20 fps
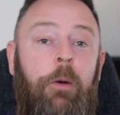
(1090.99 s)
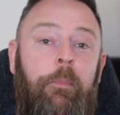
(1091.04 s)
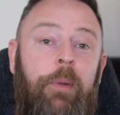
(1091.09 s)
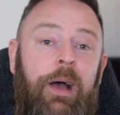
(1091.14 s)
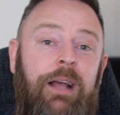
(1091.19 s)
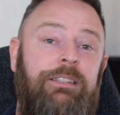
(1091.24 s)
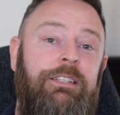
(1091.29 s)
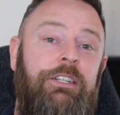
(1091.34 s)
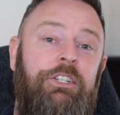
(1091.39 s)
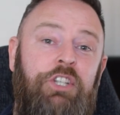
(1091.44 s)
a
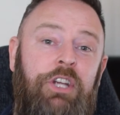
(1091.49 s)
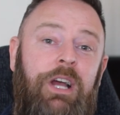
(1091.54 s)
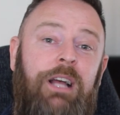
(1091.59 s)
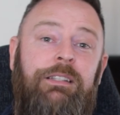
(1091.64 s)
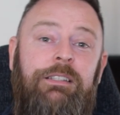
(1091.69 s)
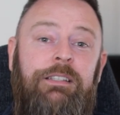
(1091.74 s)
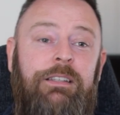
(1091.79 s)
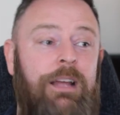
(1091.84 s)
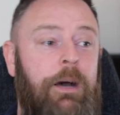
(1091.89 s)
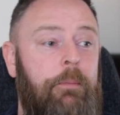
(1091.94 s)
better
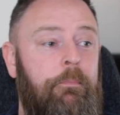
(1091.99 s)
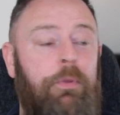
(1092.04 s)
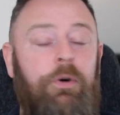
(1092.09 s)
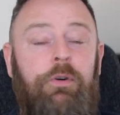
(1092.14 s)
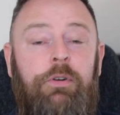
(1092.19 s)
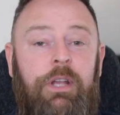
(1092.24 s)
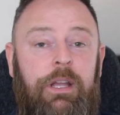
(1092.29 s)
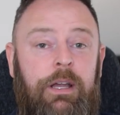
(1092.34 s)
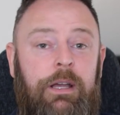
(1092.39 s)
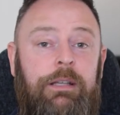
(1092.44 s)
chance of that
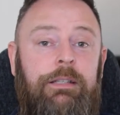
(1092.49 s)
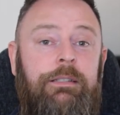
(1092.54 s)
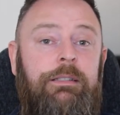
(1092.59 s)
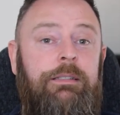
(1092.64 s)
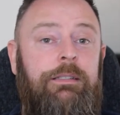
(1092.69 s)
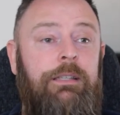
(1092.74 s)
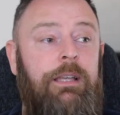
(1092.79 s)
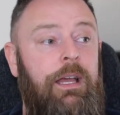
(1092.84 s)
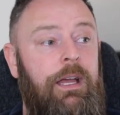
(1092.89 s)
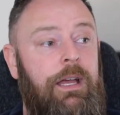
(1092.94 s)

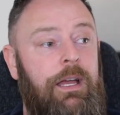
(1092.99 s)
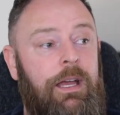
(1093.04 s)
bookcase